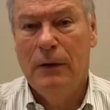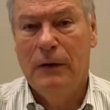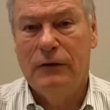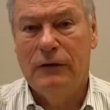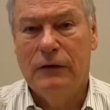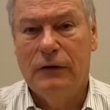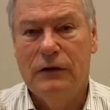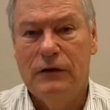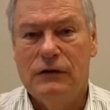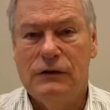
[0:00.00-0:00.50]

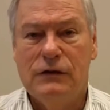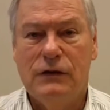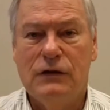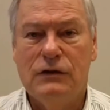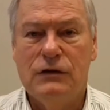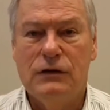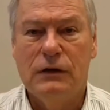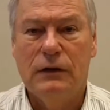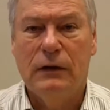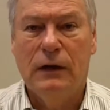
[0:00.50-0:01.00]
but the
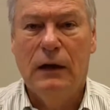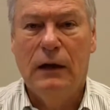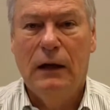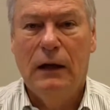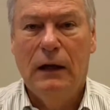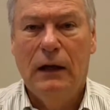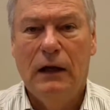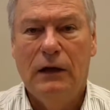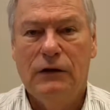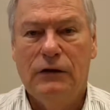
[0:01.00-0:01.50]
decision
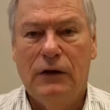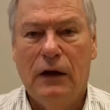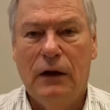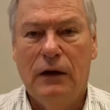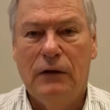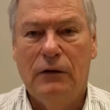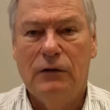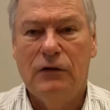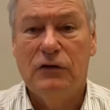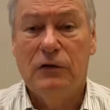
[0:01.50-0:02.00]
is
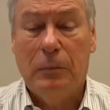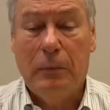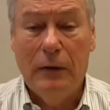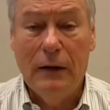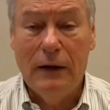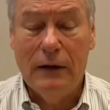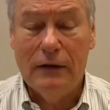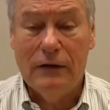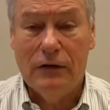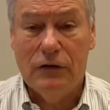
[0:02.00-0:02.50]
a
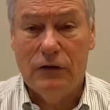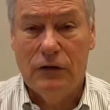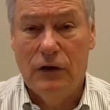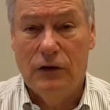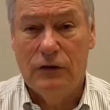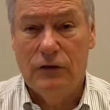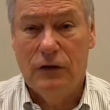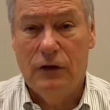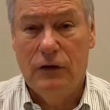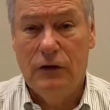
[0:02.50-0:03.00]
split
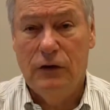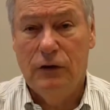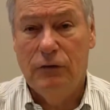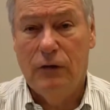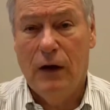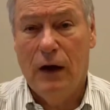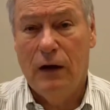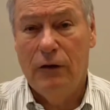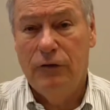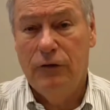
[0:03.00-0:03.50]
decision and
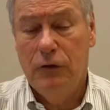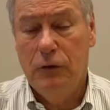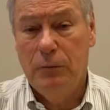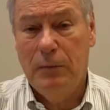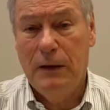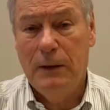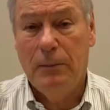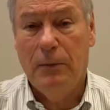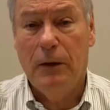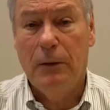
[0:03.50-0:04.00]
you've got a
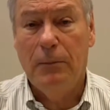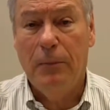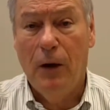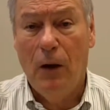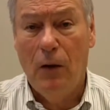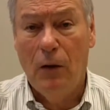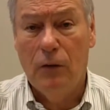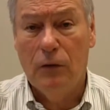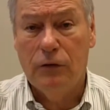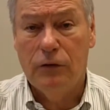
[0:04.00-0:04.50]
few people
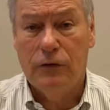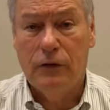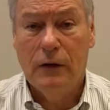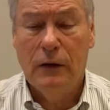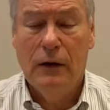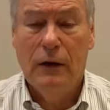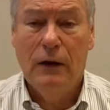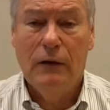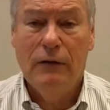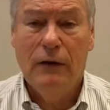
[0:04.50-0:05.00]
opposed,
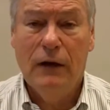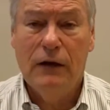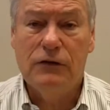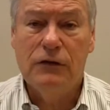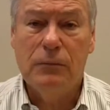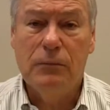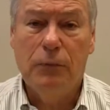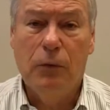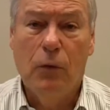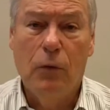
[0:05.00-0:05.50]
then
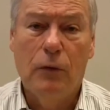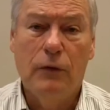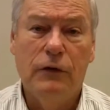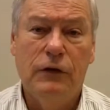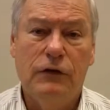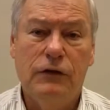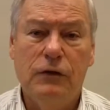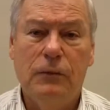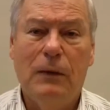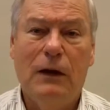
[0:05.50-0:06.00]
it's
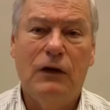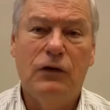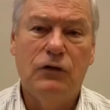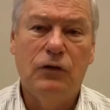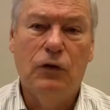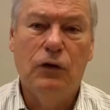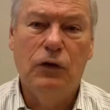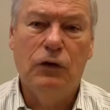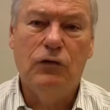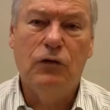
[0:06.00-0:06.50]
important that you make
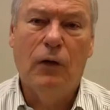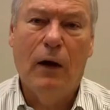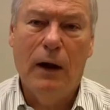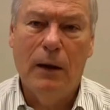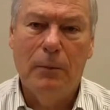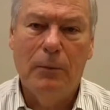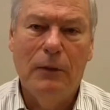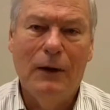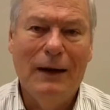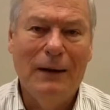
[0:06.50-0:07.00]
sure you
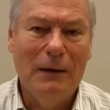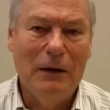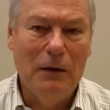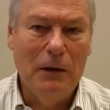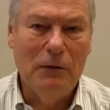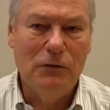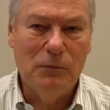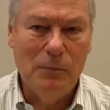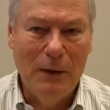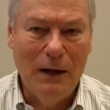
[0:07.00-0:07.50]
try to bring
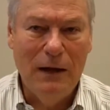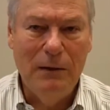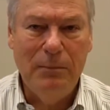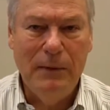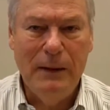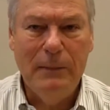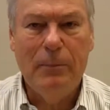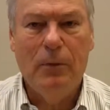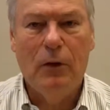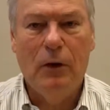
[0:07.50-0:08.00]
as
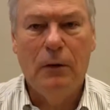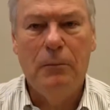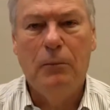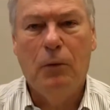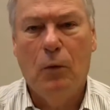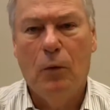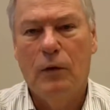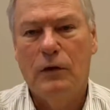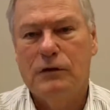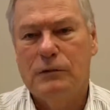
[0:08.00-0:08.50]
many people
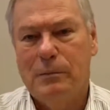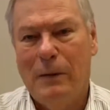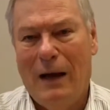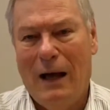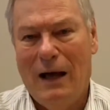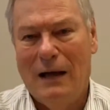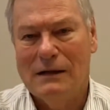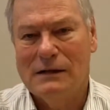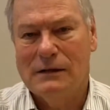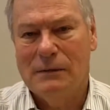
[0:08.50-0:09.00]
on board
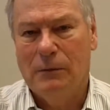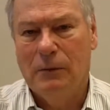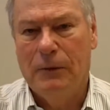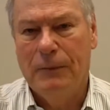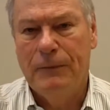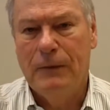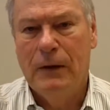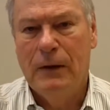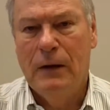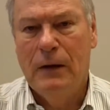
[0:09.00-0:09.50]
as
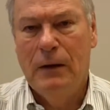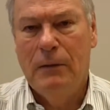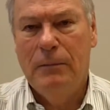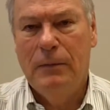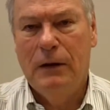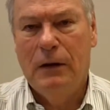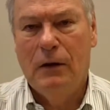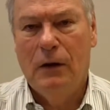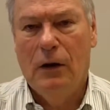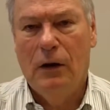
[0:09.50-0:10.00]
possible,
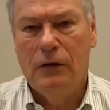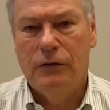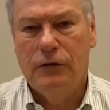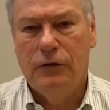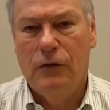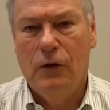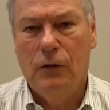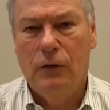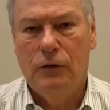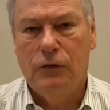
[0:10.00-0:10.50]

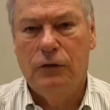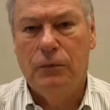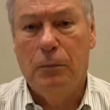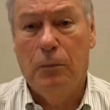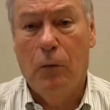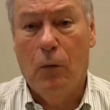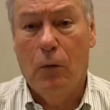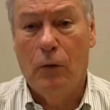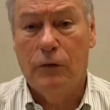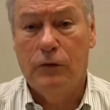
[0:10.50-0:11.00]
because those
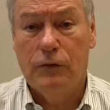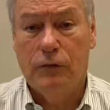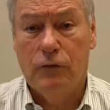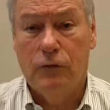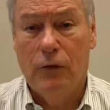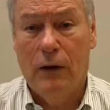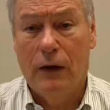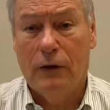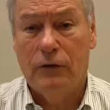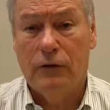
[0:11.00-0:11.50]
boards
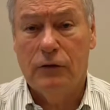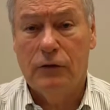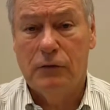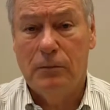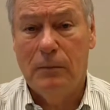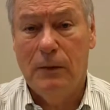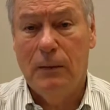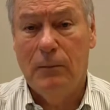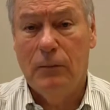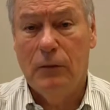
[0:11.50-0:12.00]
of
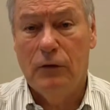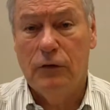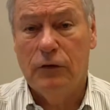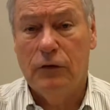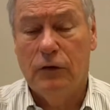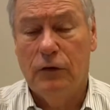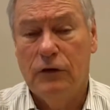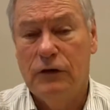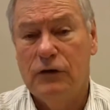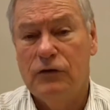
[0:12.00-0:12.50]
directors
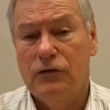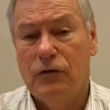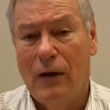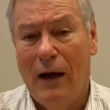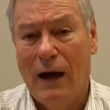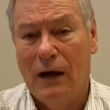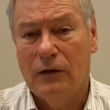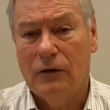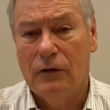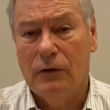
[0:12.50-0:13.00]
members that are
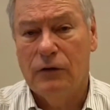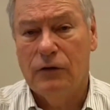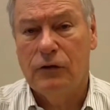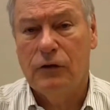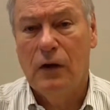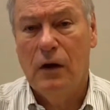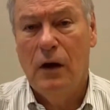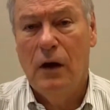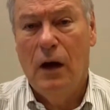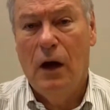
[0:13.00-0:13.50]

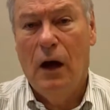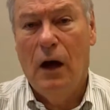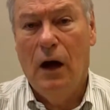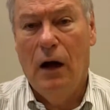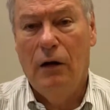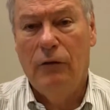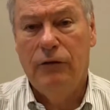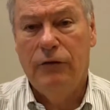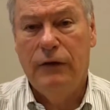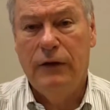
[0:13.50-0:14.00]
detractors
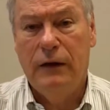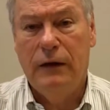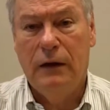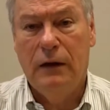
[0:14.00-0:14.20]
of